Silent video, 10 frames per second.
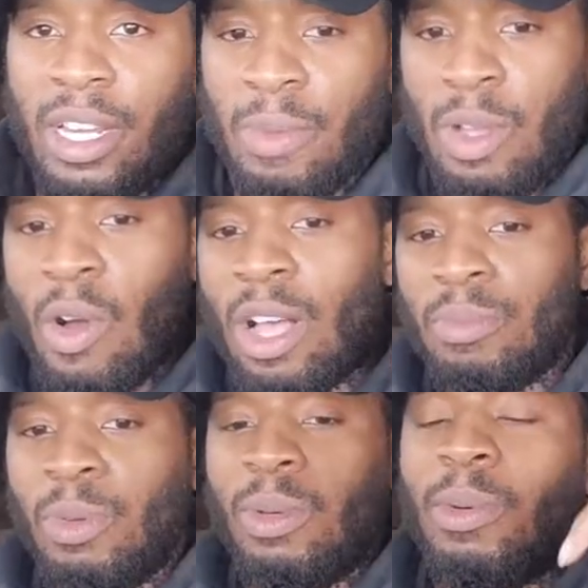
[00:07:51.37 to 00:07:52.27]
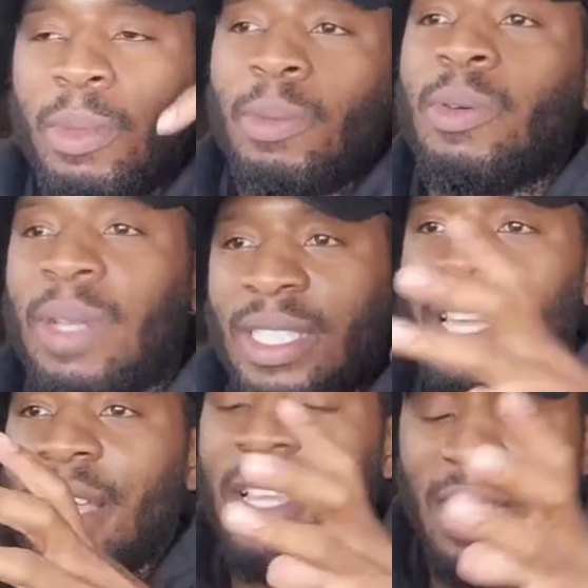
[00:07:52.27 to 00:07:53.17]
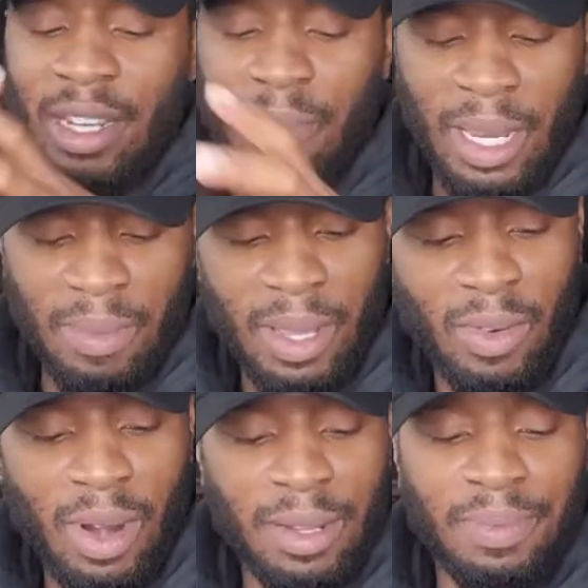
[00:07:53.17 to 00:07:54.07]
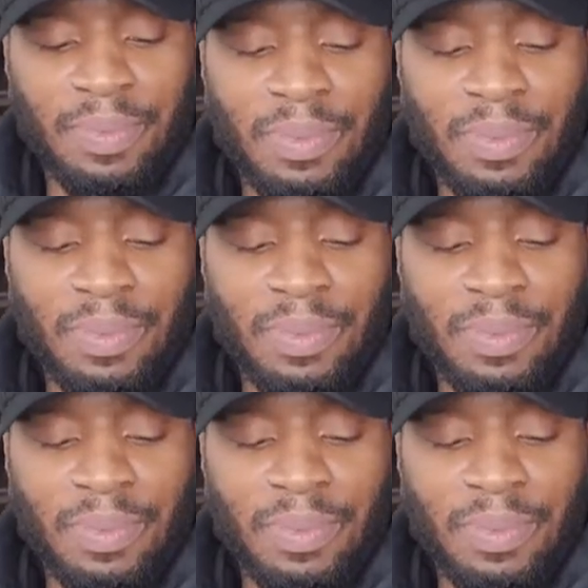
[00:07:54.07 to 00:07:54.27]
And then we go out, boom, boom, boom, boom, boom, like that. Then we meet in the middle, right?